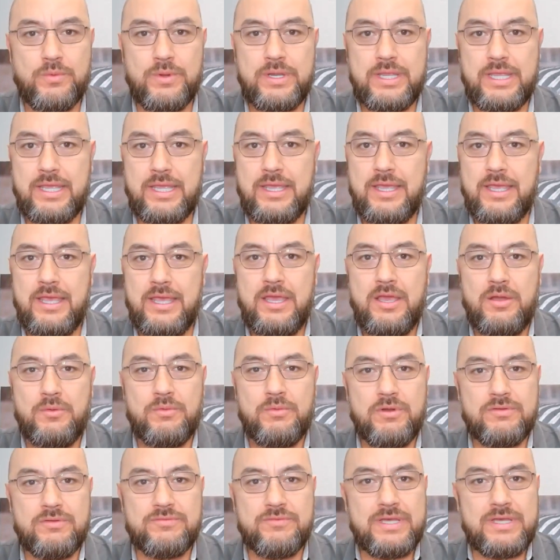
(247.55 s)
We're
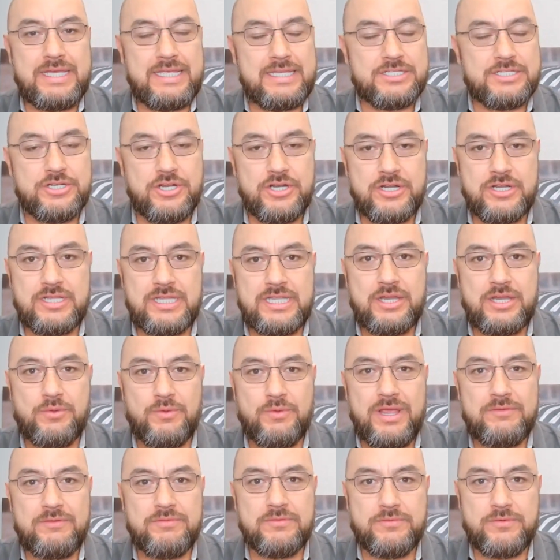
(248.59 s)
eternally
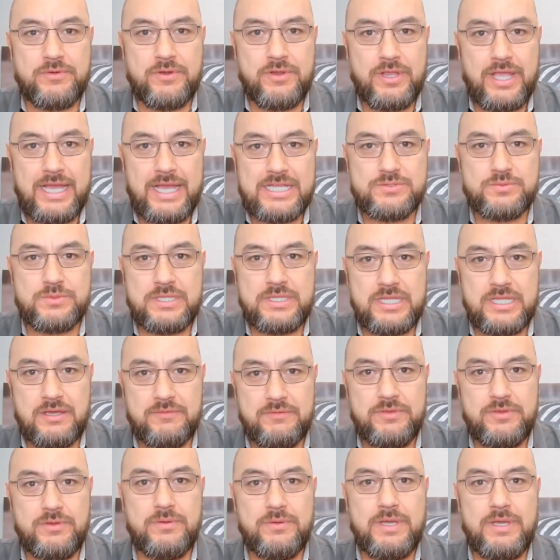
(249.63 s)
grateful for you guys. We love
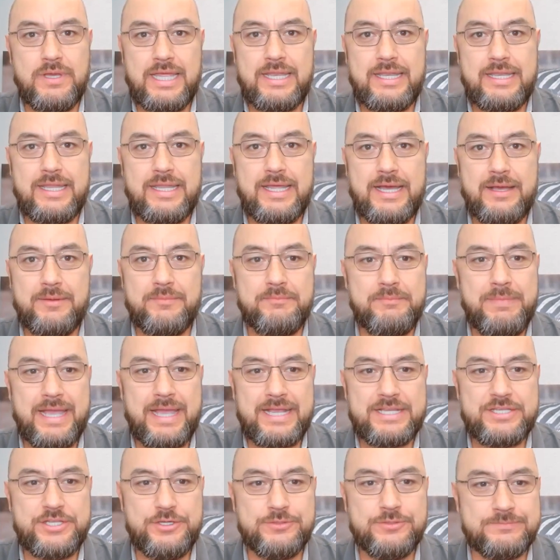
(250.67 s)
you. And back
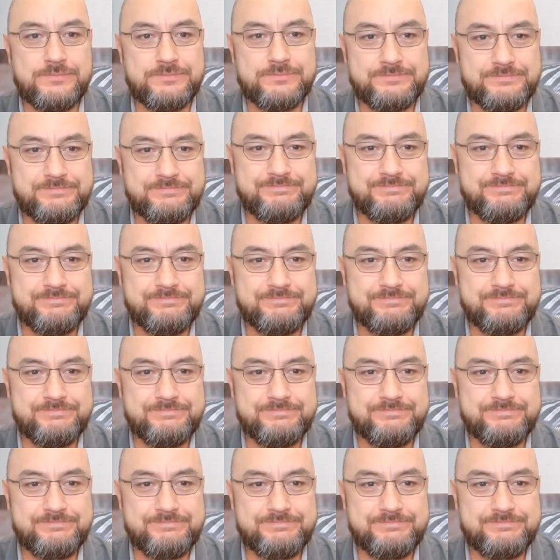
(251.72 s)
to you.